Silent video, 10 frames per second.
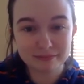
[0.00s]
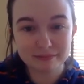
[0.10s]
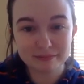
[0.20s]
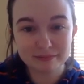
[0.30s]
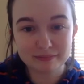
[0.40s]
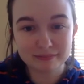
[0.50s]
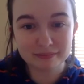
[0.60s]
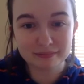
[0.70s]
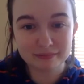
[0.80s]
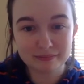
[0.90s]

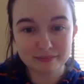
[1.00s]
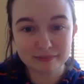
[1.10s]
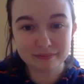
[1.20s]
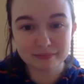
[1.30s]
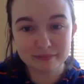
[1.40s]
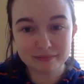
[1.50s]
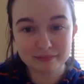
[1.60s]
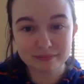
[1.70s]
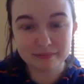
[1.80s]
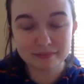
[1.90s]

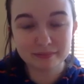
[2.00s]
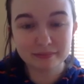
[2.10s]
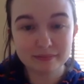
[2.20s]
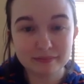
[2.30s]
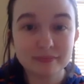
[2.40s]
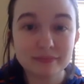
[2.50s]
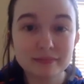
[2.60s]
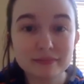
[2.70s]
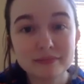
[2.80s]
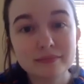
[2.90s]
[no speech]